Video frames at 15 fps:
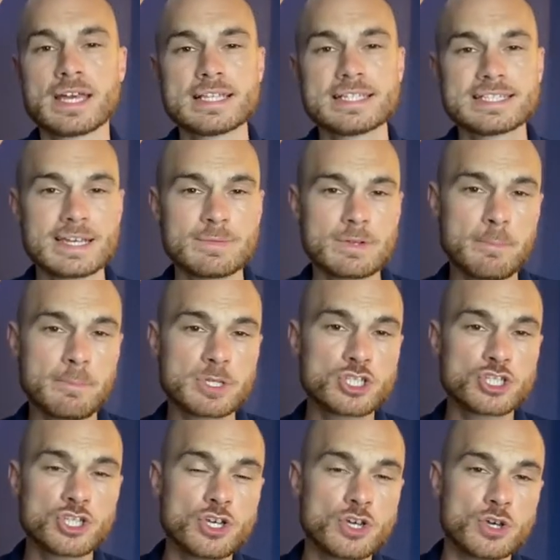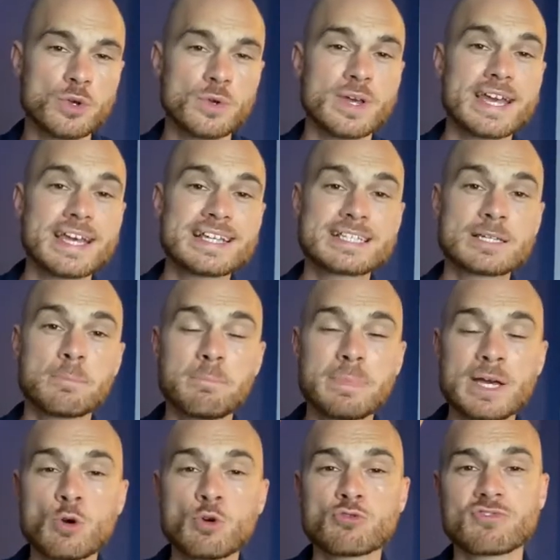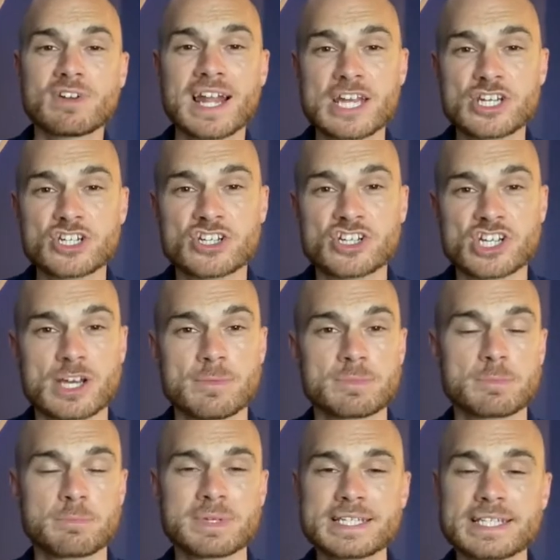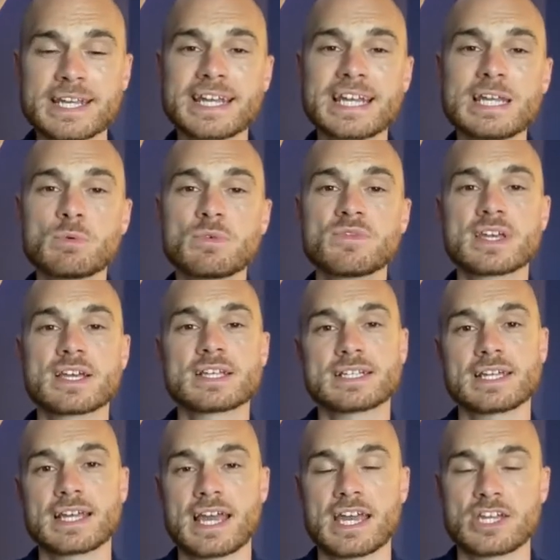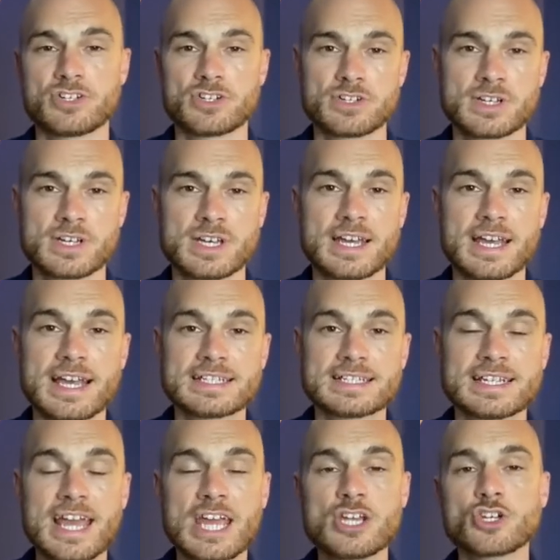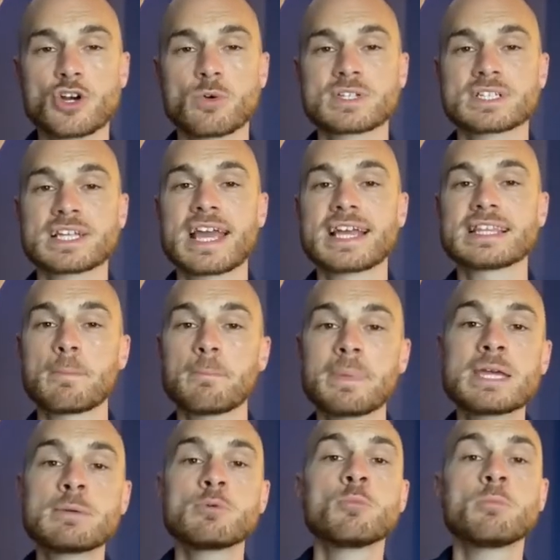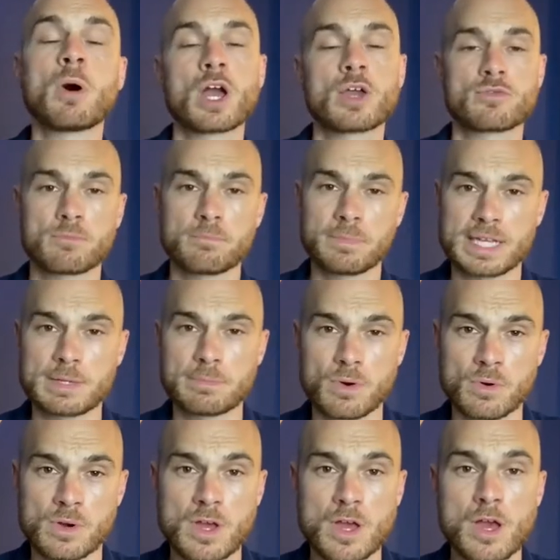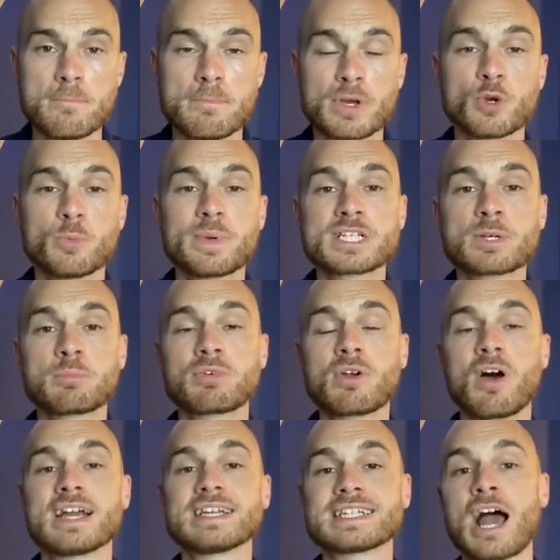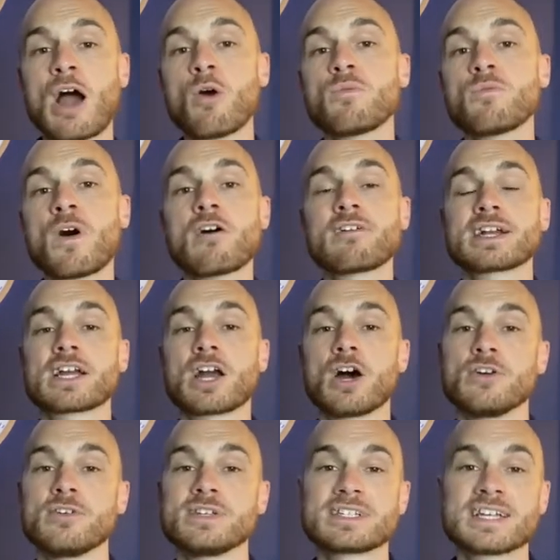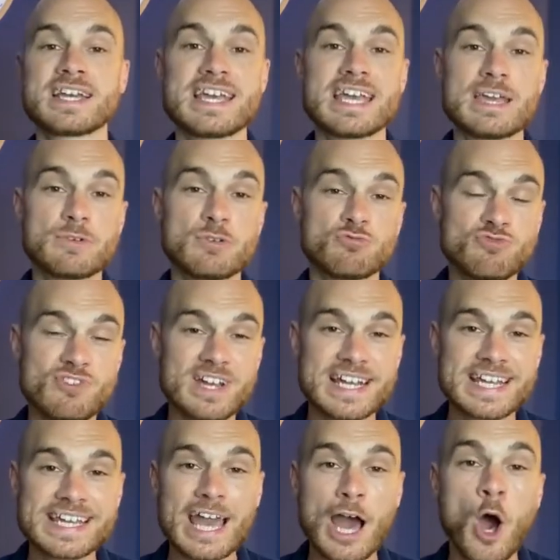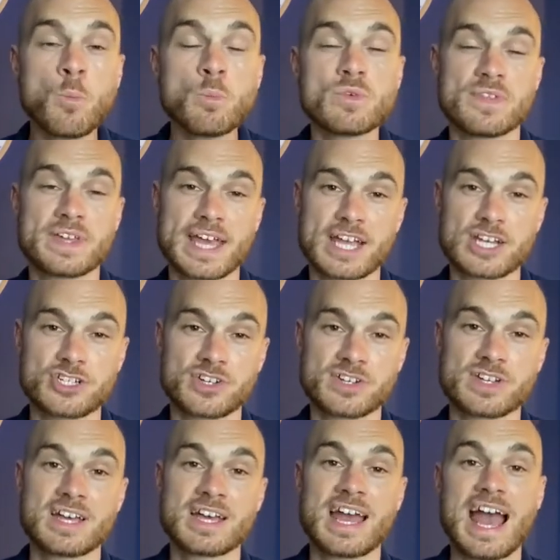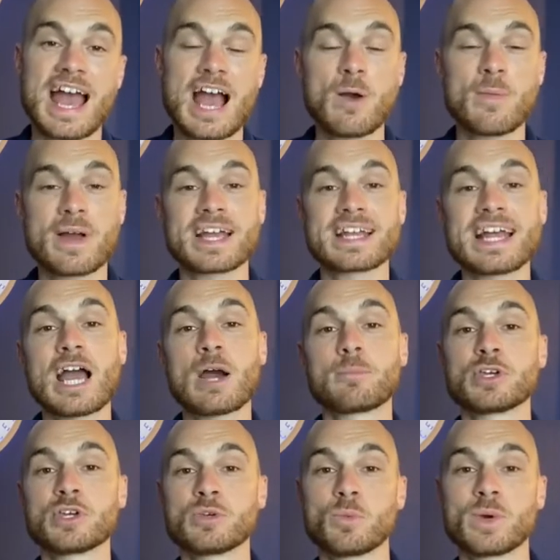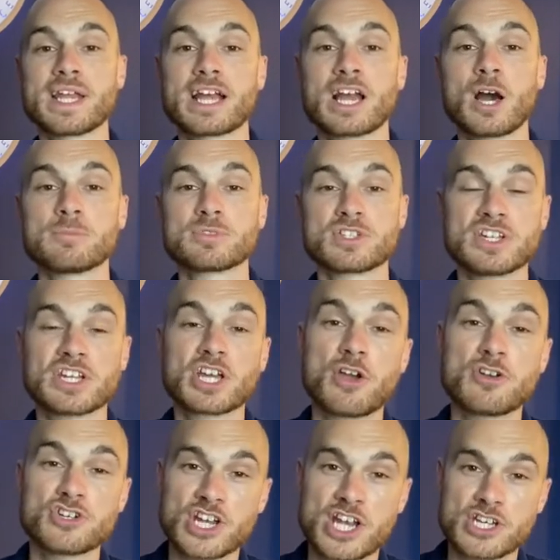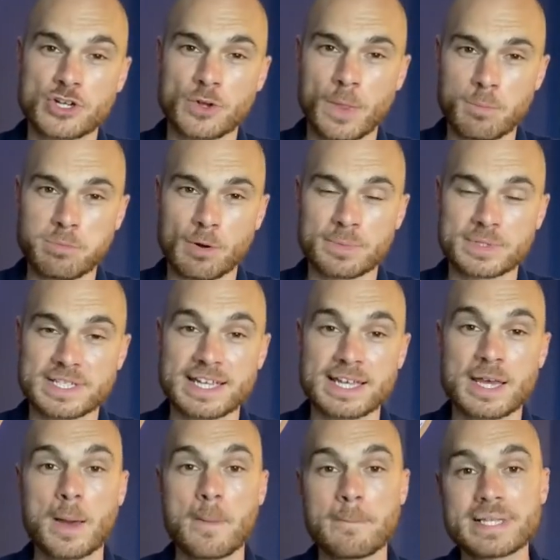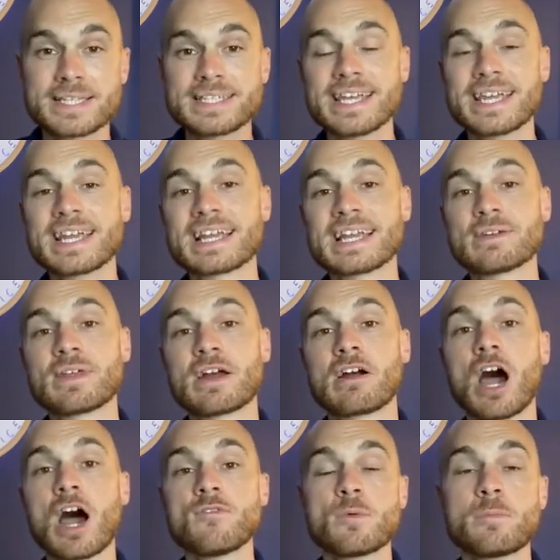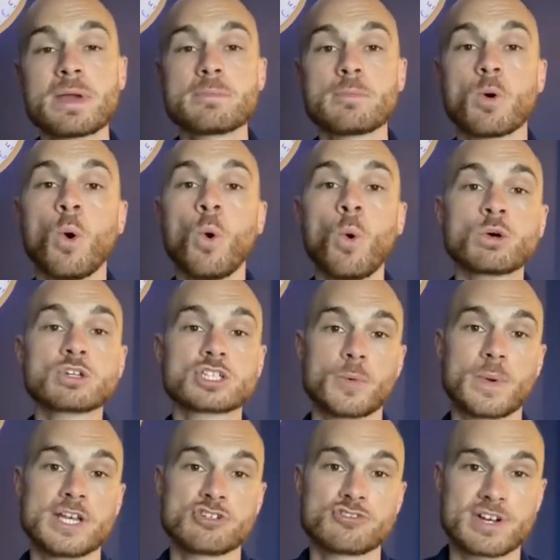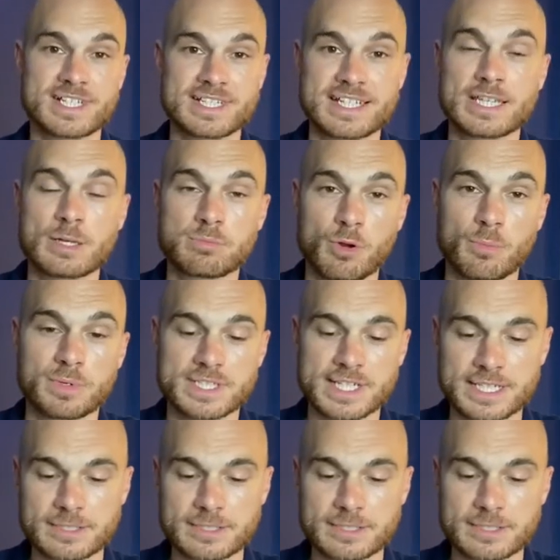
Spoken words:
Tip number 2 is to build relationships, particularly with the estate agent. It's an age-old saying that people buy from people, but you'll be surprised how far it goes if you really get on with the agent, how that can help you when it comes to the negotiation on the property, particularly if there are other people also interested in the property.